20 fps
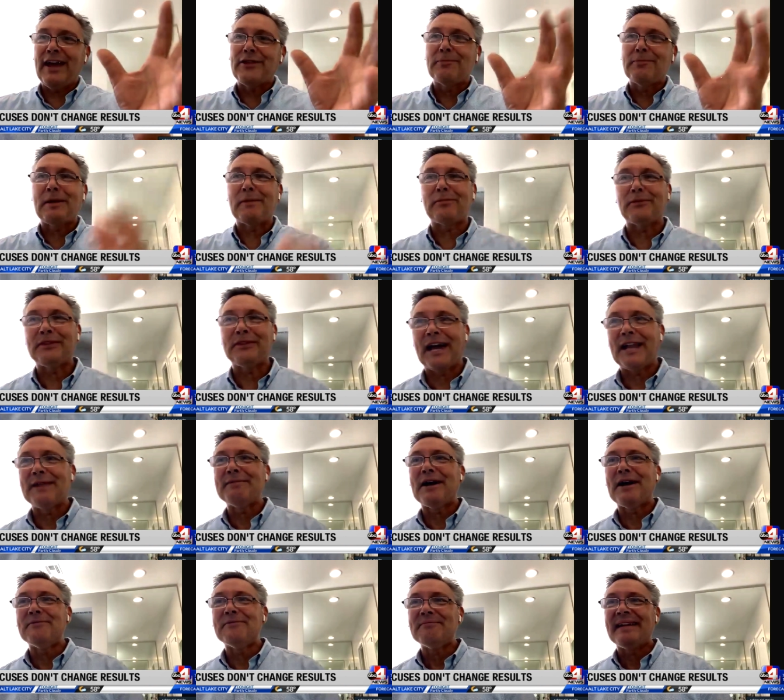other people, not
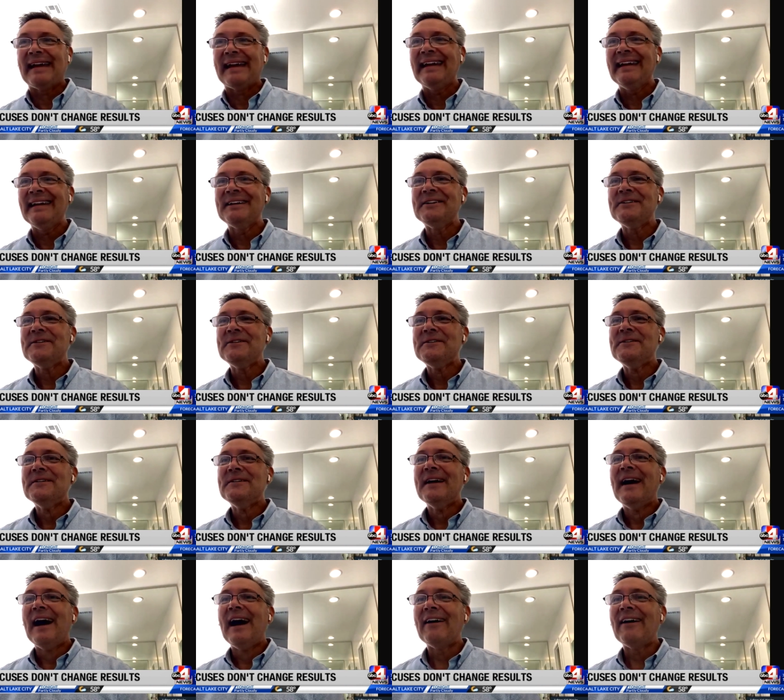about me.
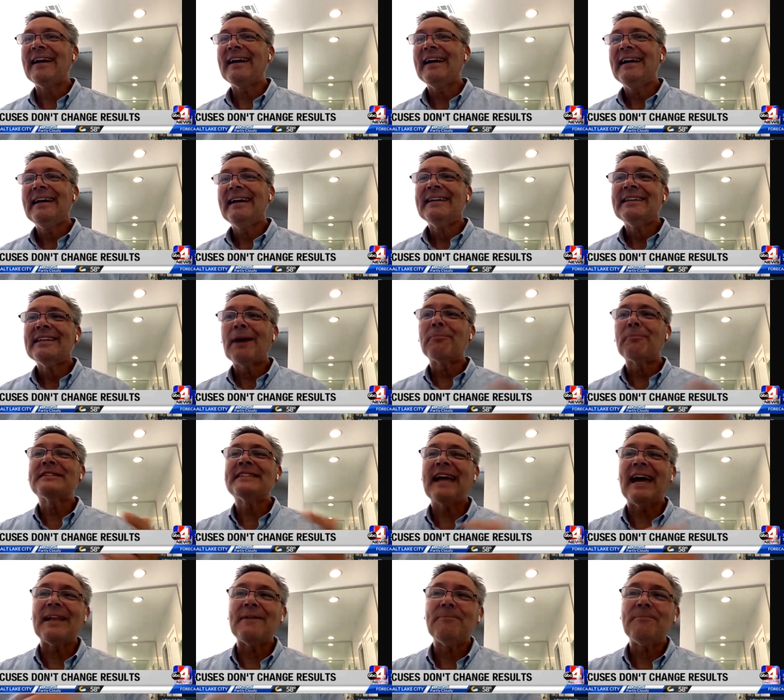All right. Number
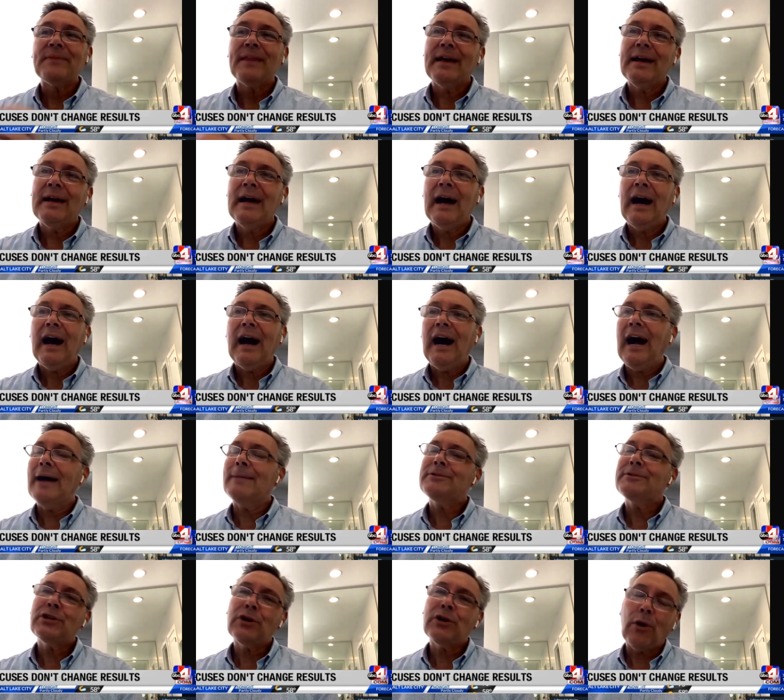ten,
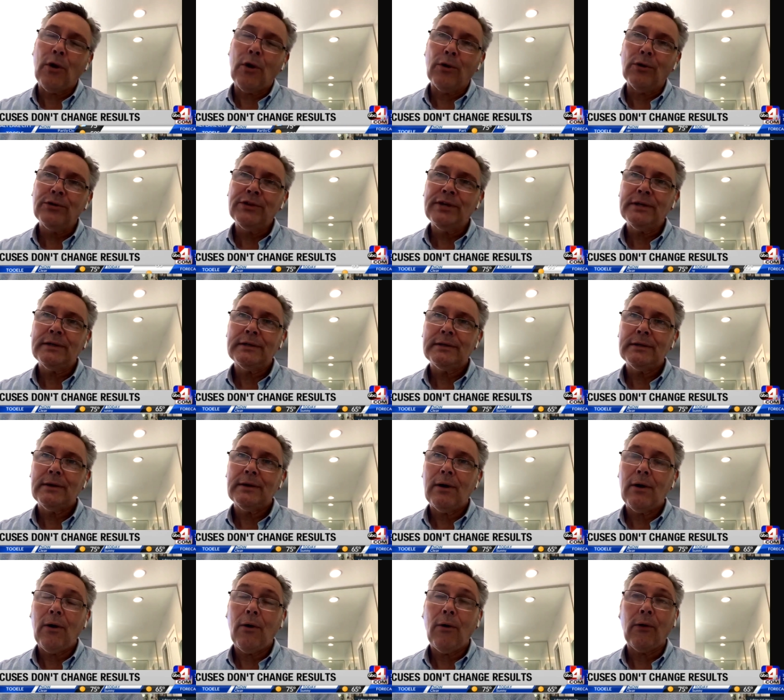I'm too old,
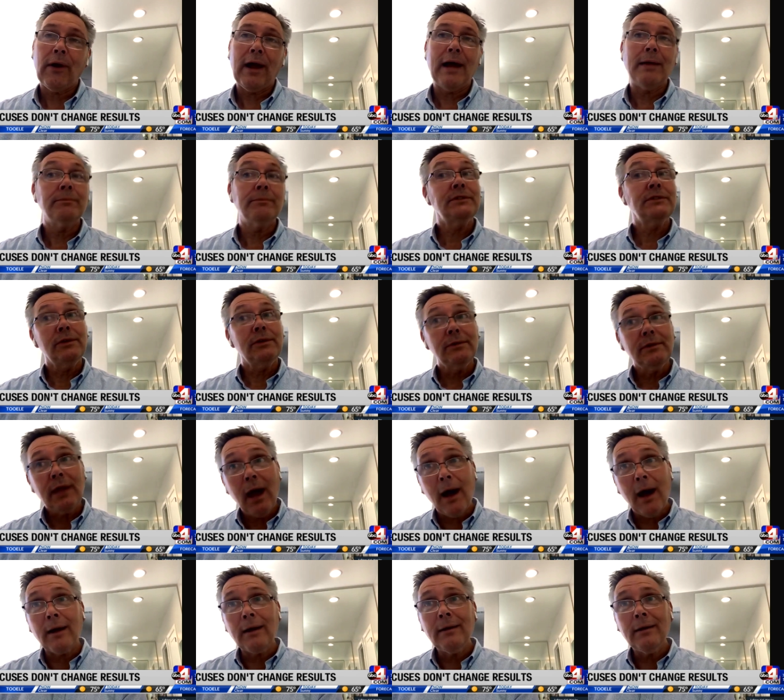or I'm too
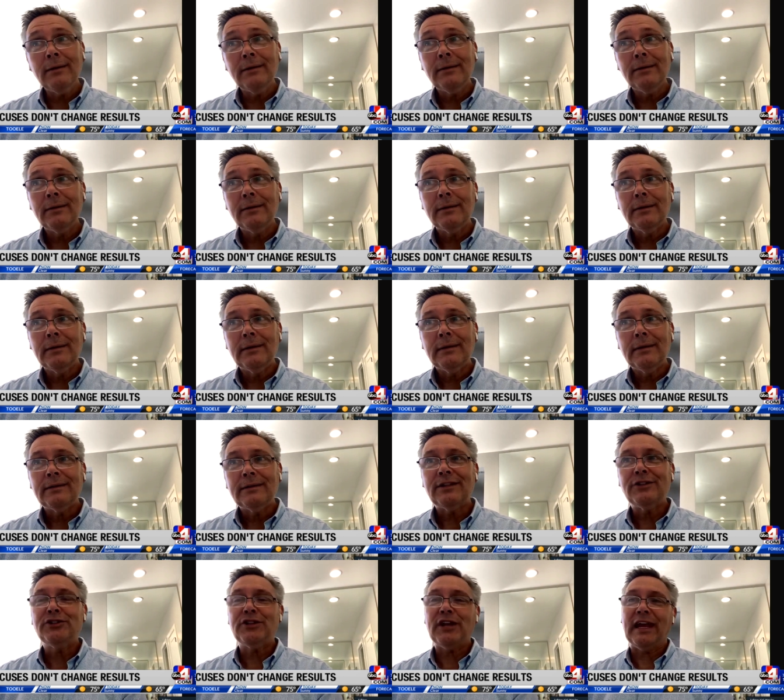young
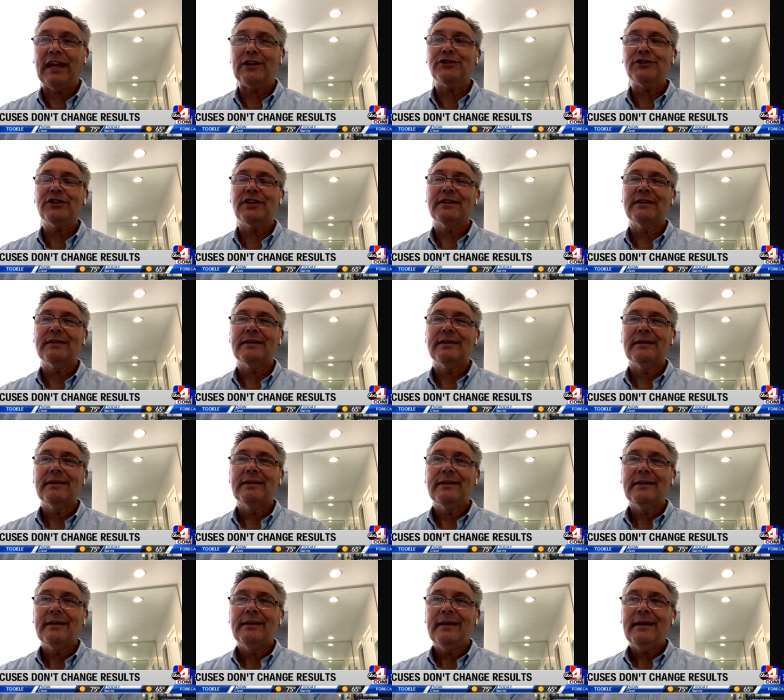to change.
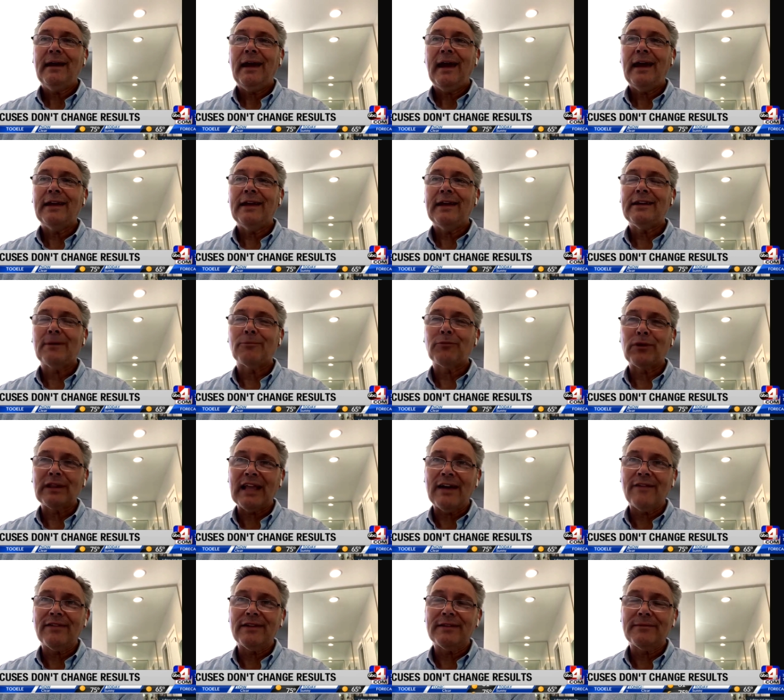And number
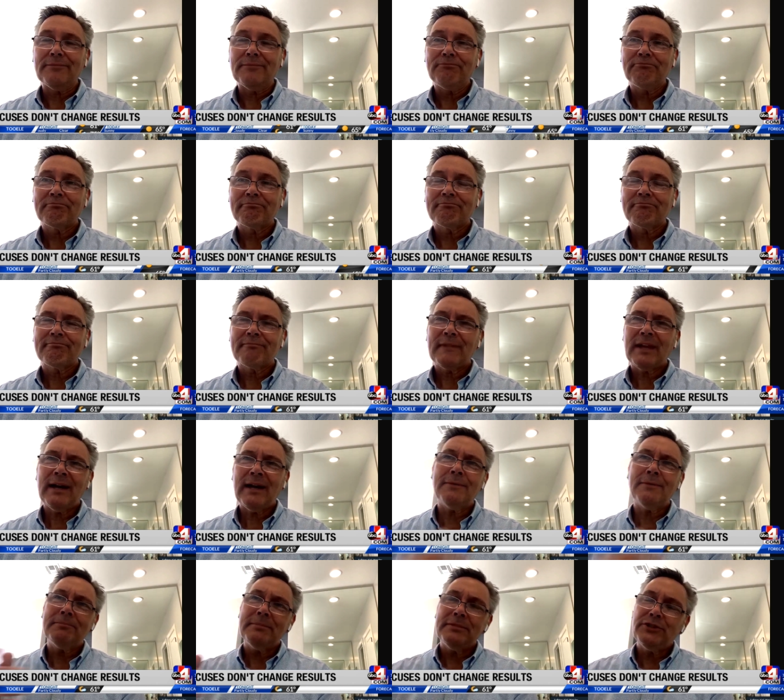eleven,
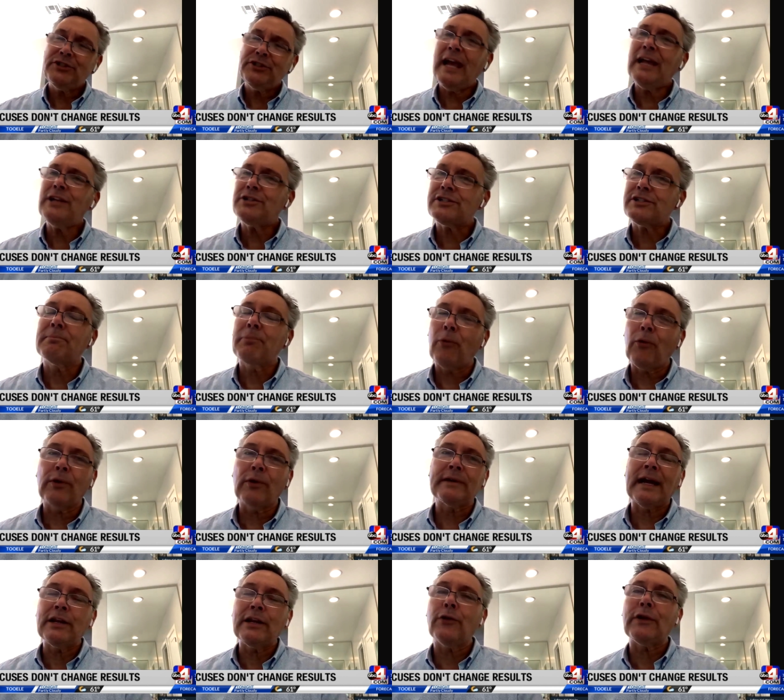um, change is
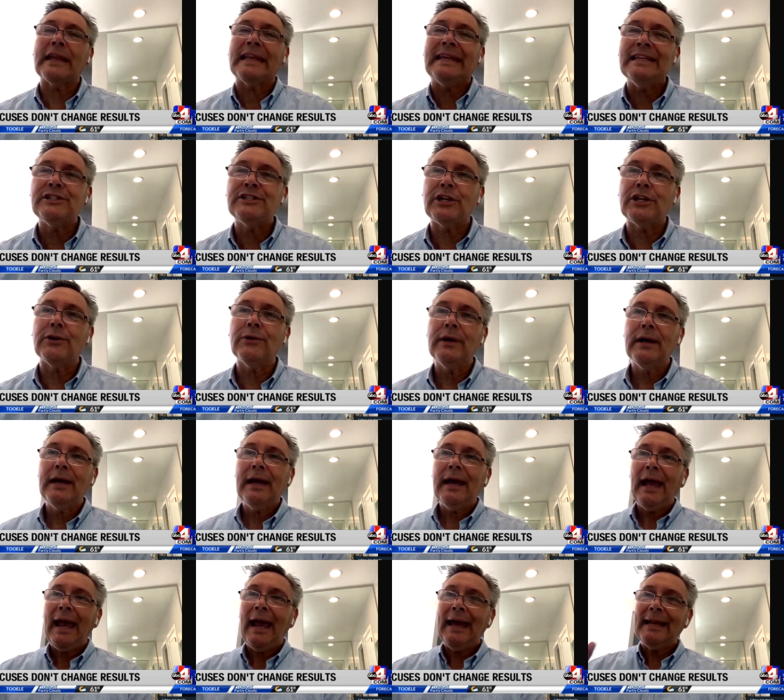important. I know I need to,
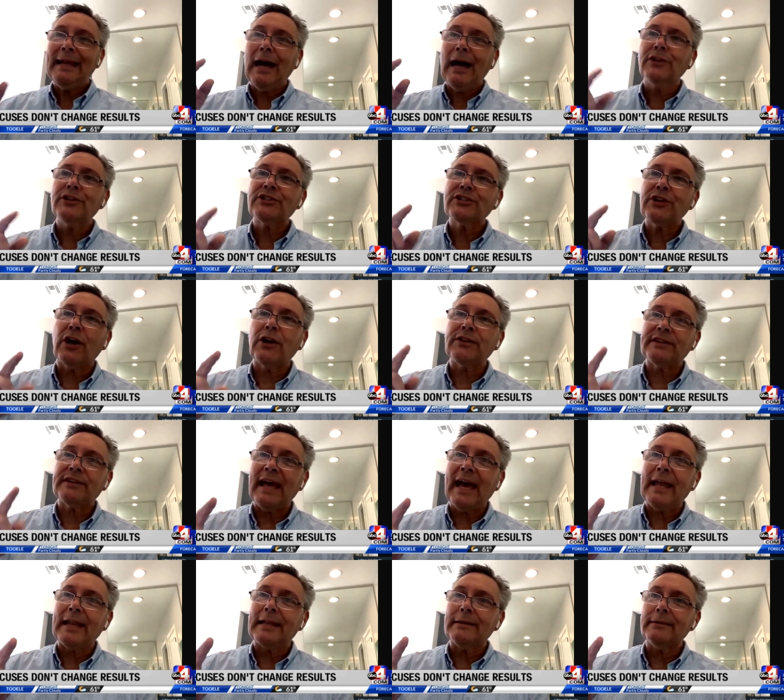and I'll start
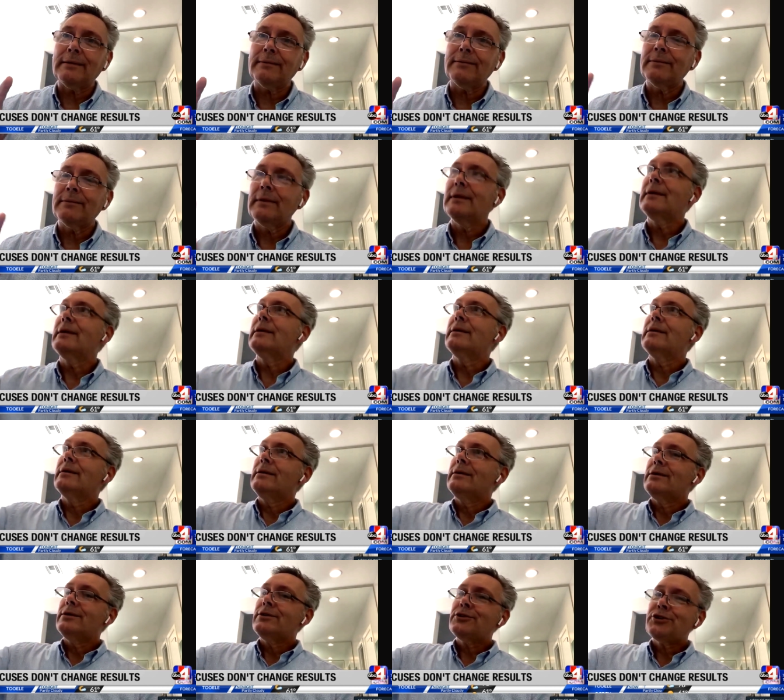that
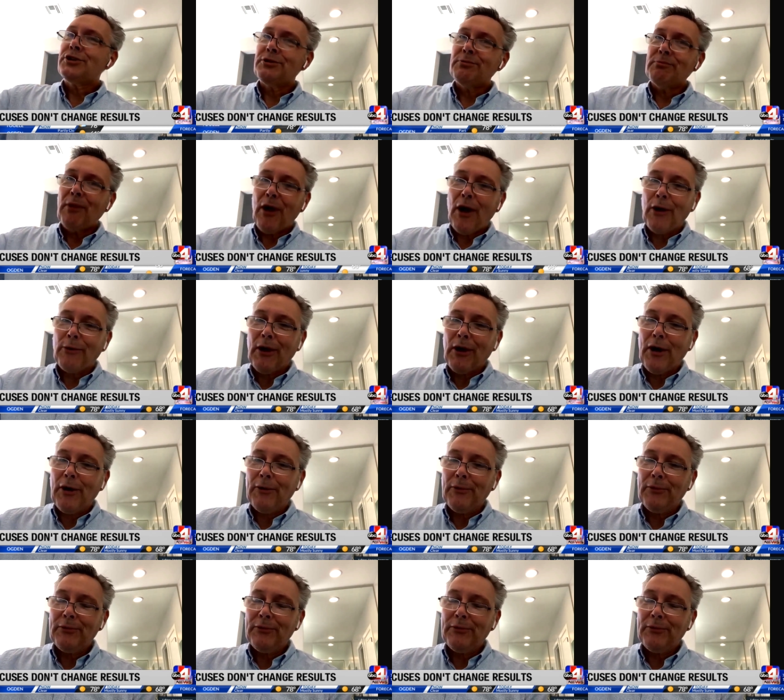tomorrow.